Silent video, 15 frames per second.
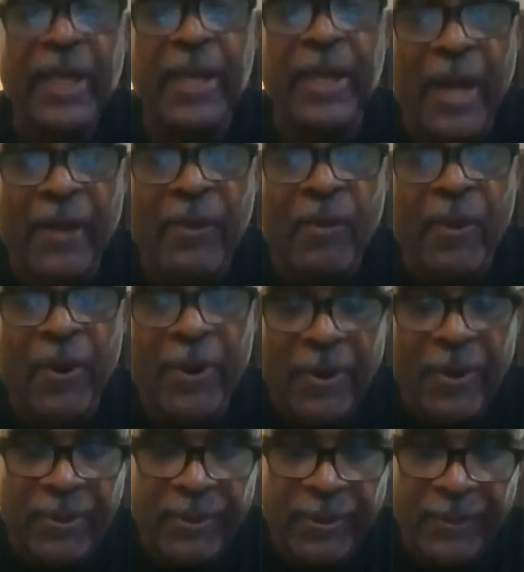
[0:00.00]
In other
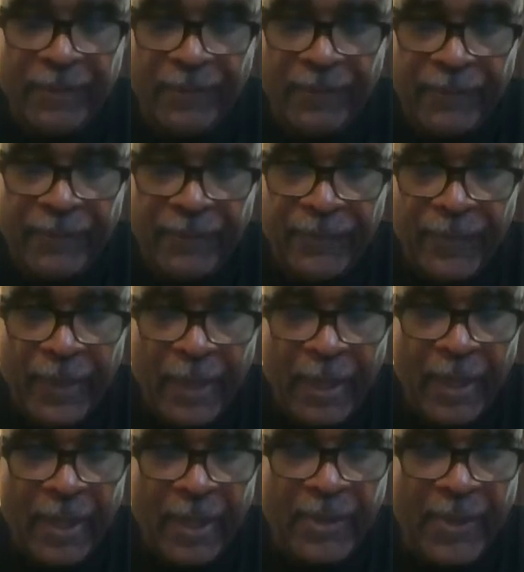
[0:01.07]
words,
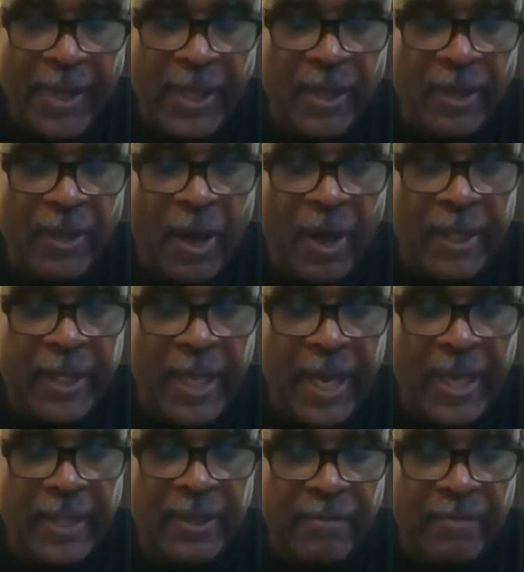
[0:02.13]
Greek and
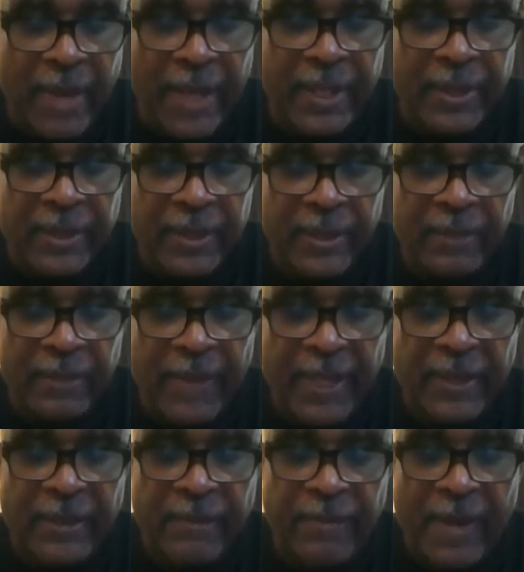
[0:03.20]
Caucasian medicine is
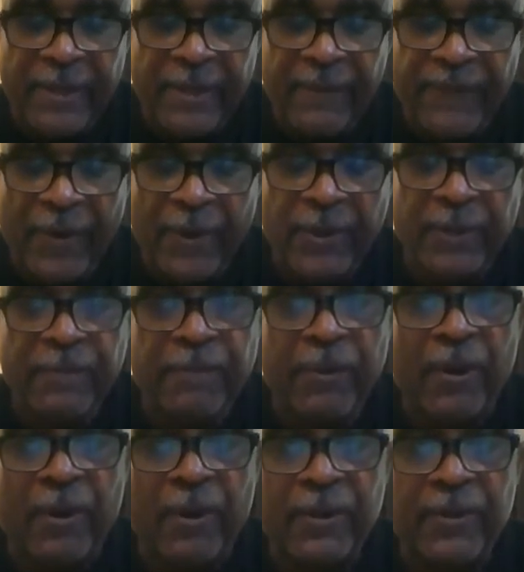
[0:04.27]
based upon the first
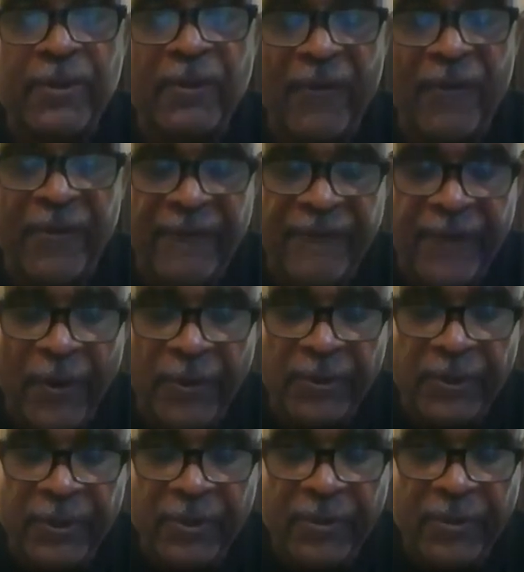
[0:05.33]
book or the
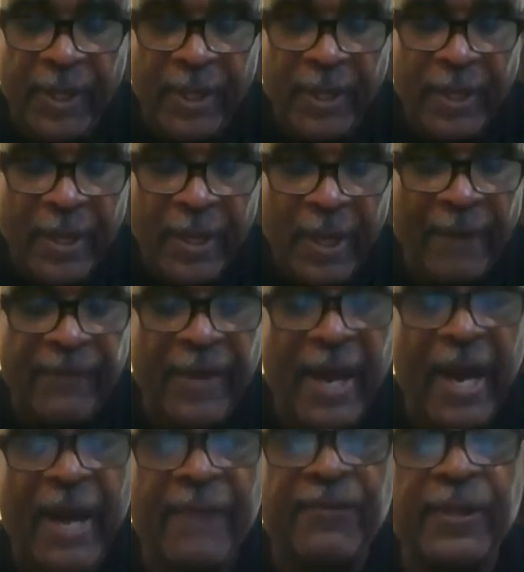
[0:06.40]
first degree of
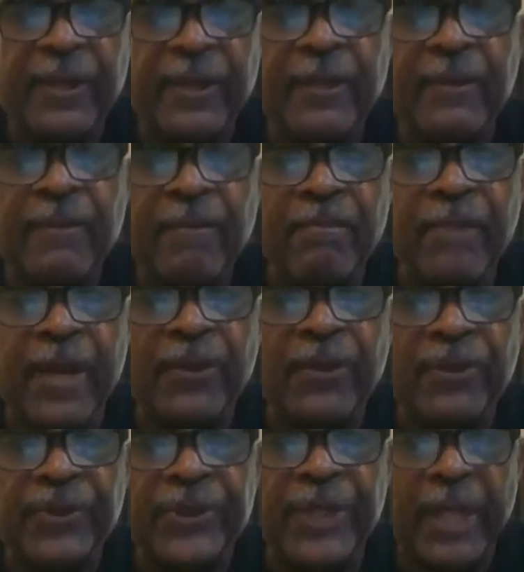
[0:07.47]
African
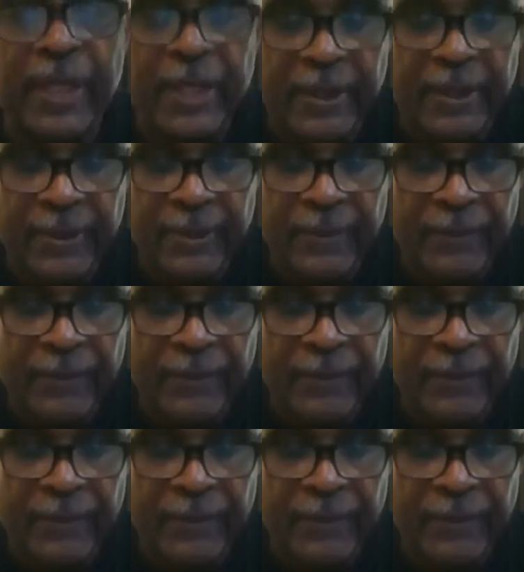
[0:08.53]
medical science.